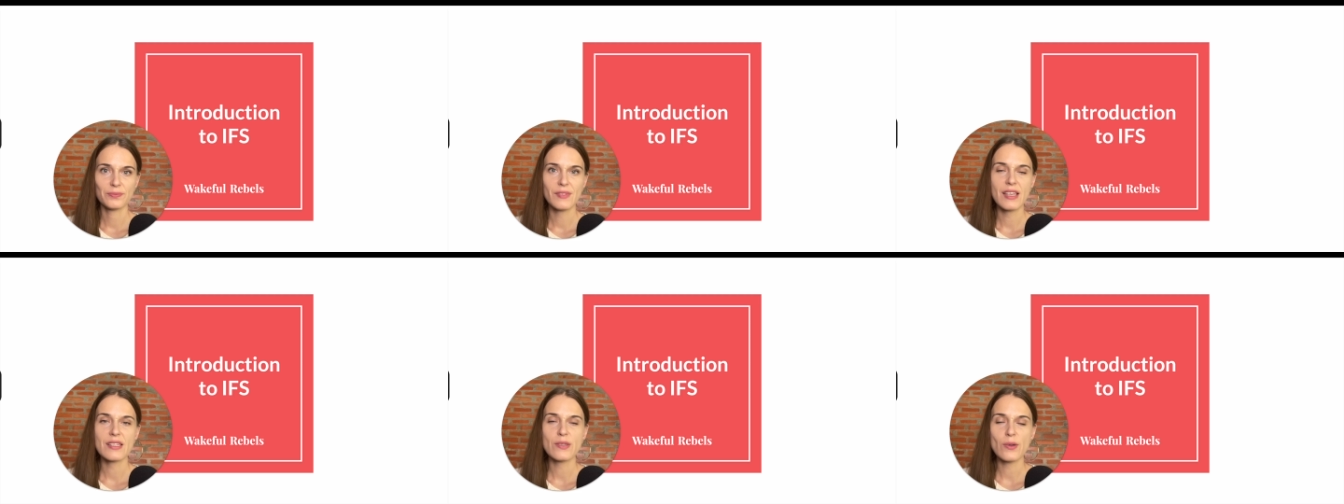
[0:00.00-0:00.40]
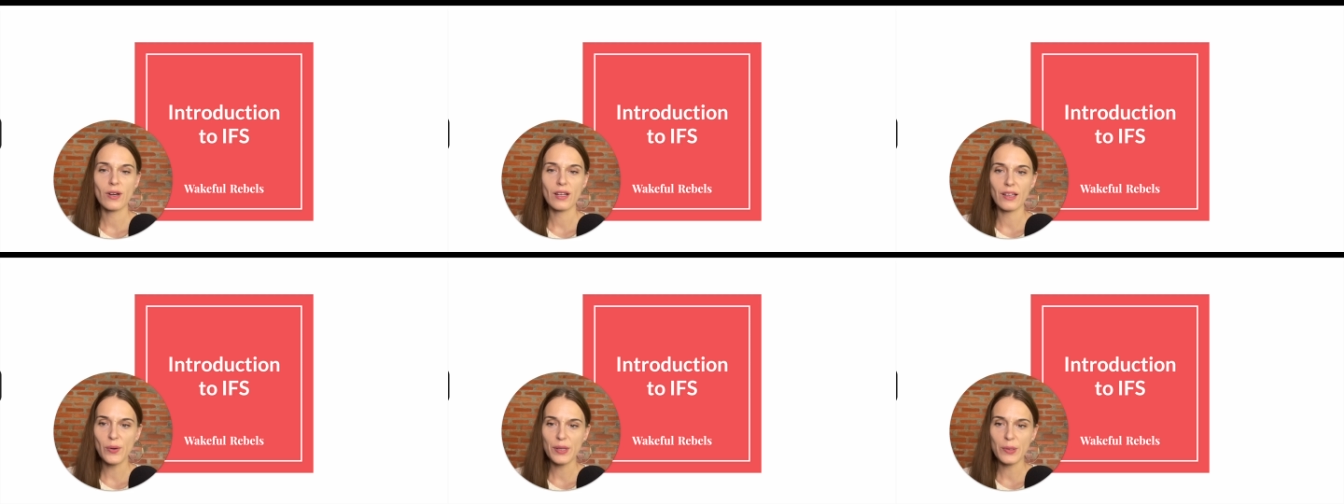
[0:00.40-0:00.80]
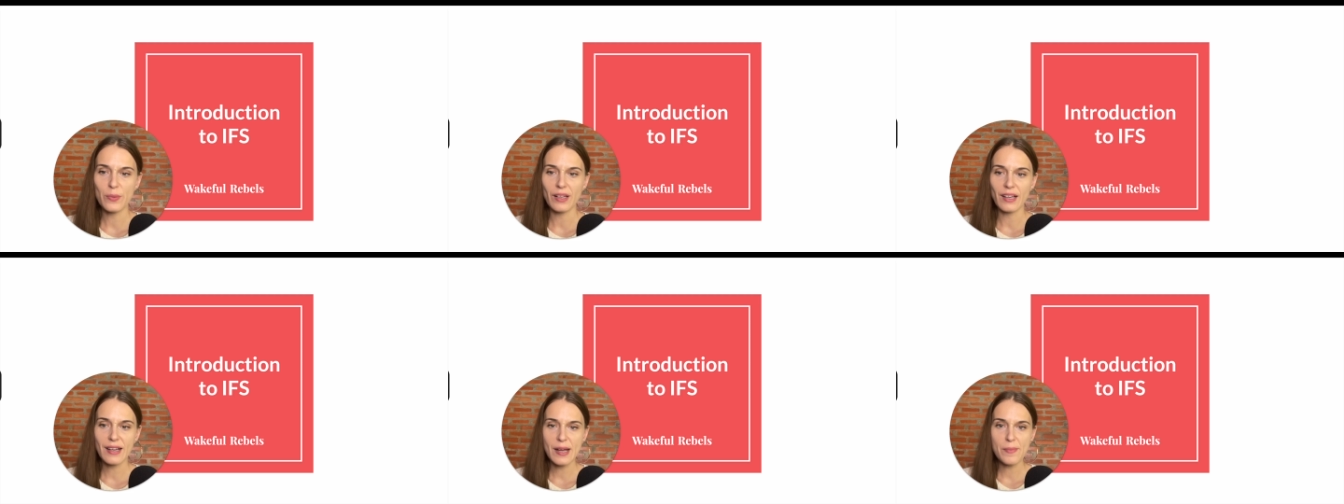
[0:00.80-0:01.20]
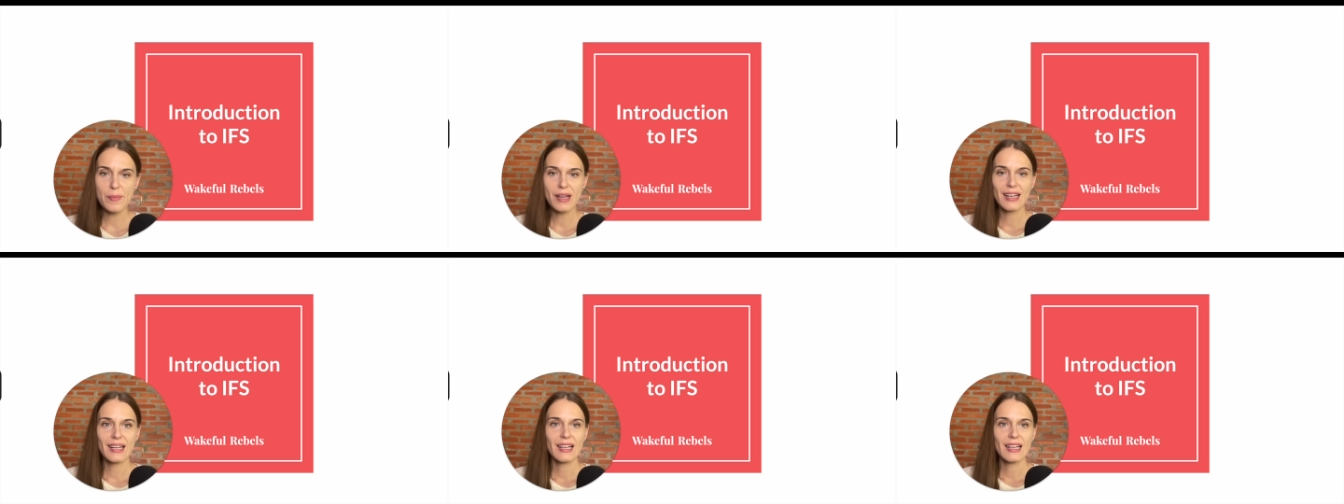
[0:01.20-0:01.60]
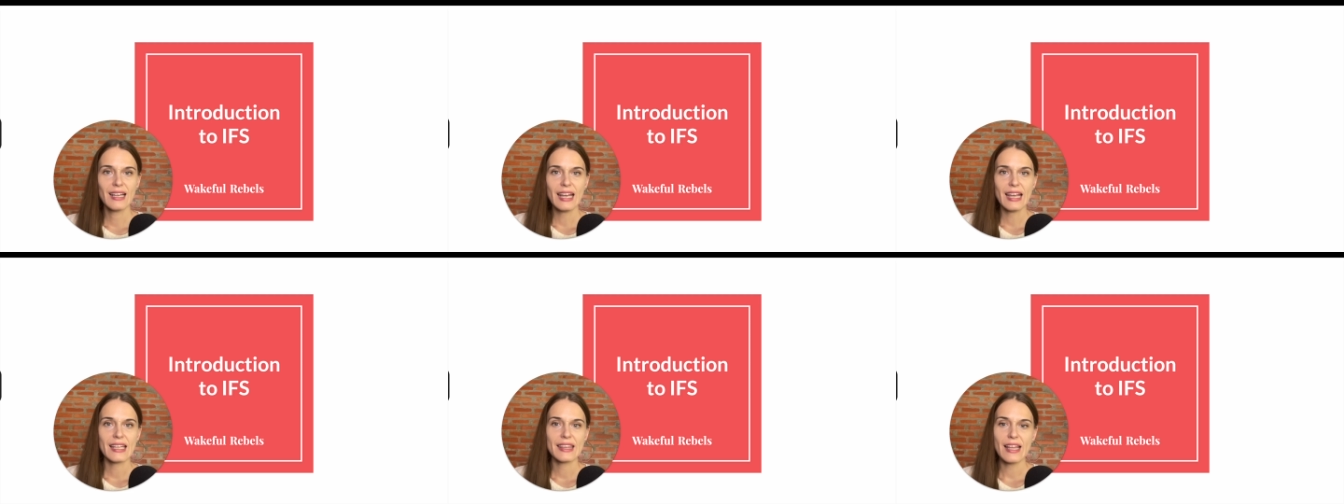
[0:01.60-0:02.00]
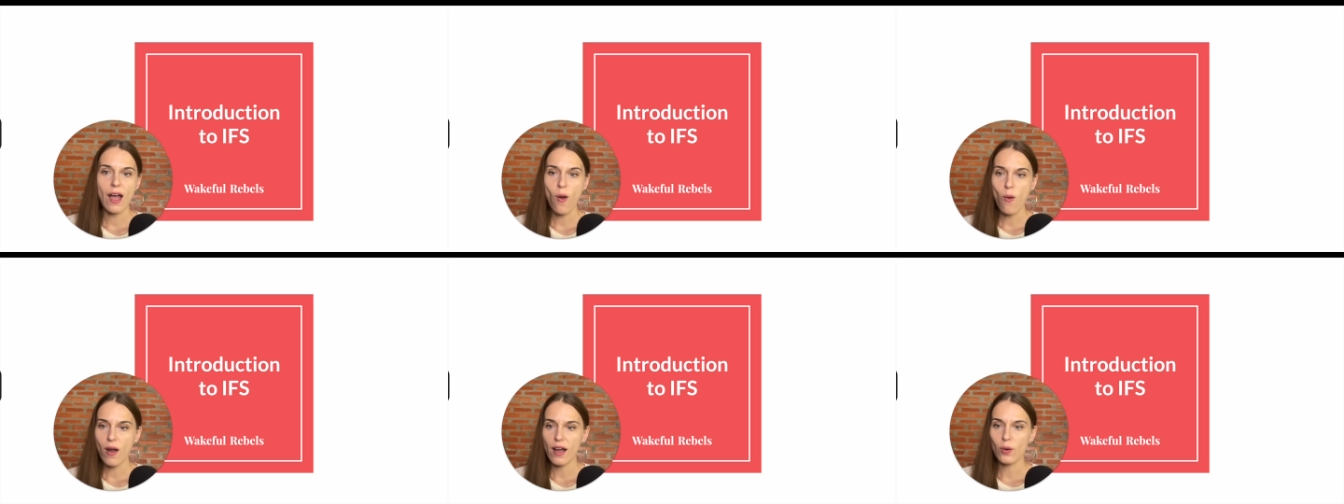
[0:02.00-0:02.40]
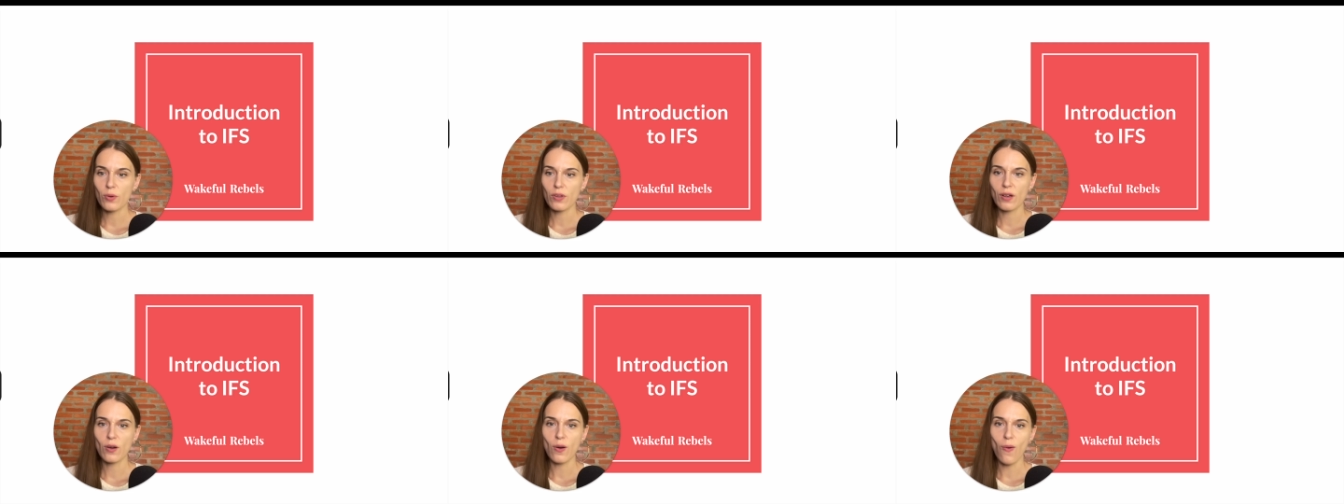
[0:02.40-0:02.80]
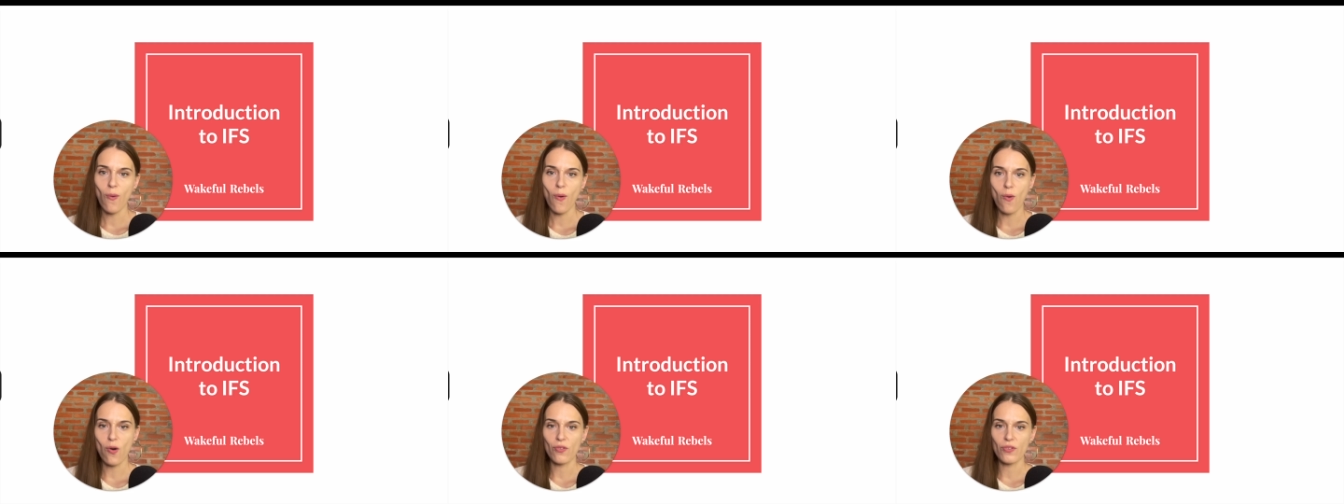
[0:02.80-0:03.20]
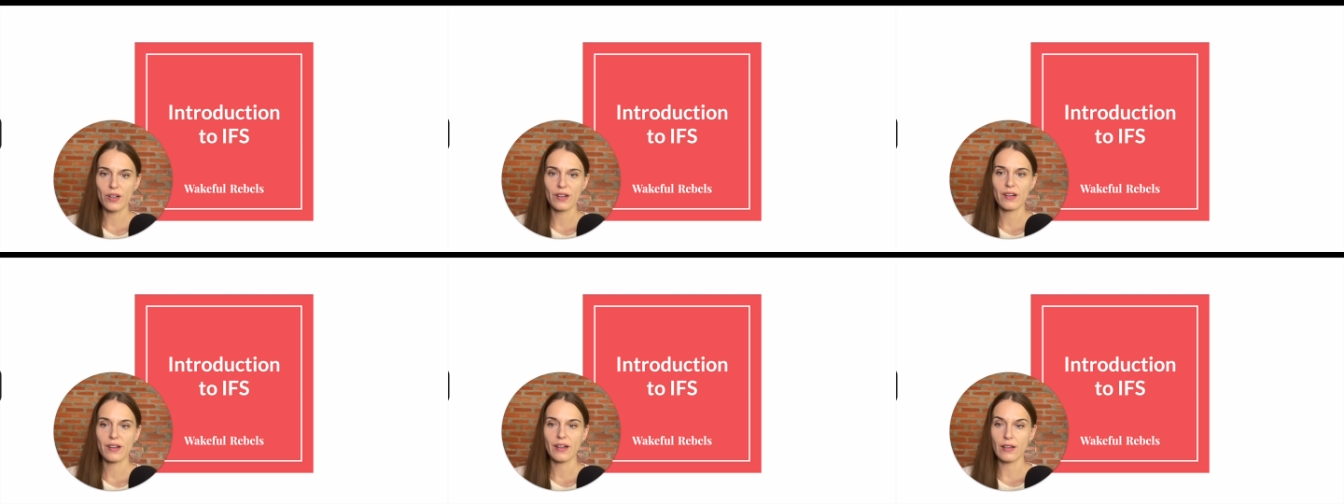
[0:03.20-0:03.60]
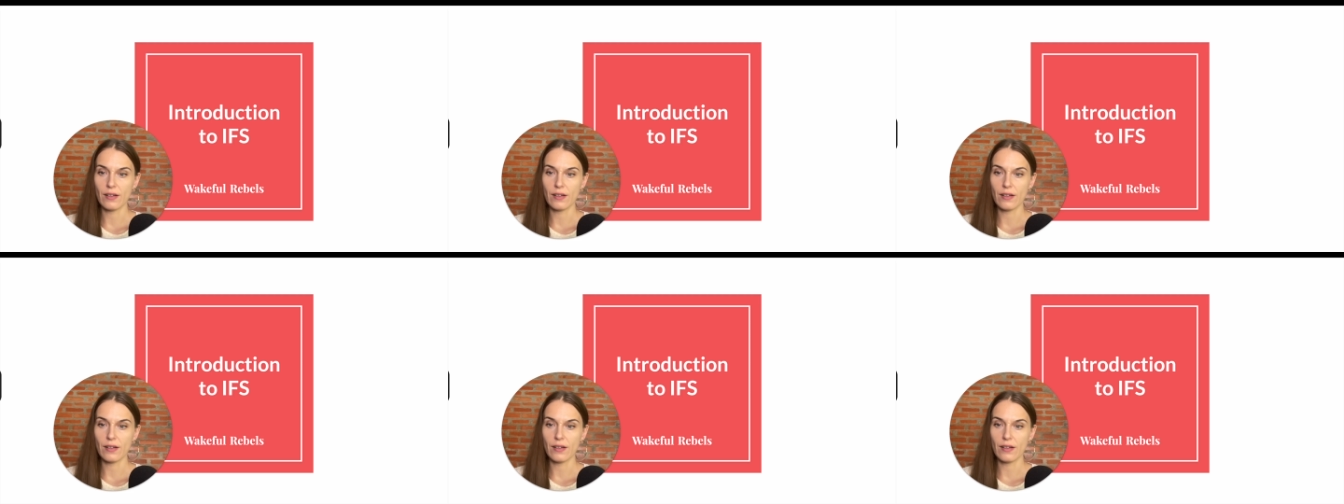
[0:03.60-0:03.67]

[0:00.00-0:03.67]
So hello and welcome. And now I will go over